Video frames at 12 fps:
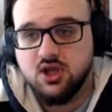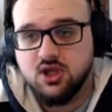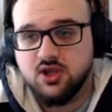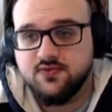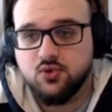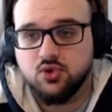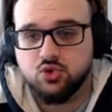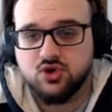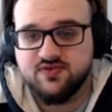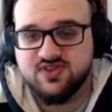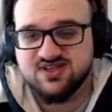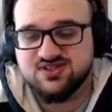if you want to
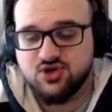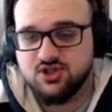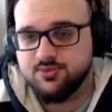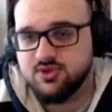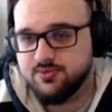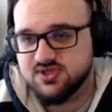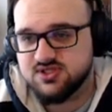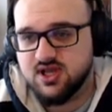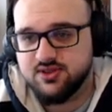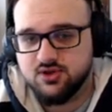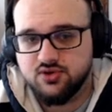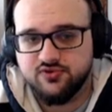have the straight up the best
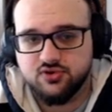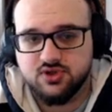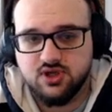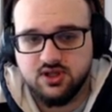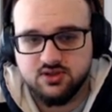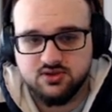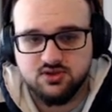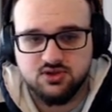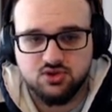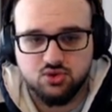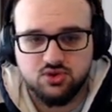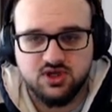counter for the and a
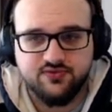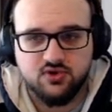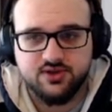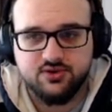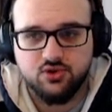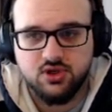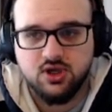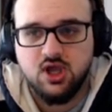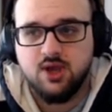good deck for laddering,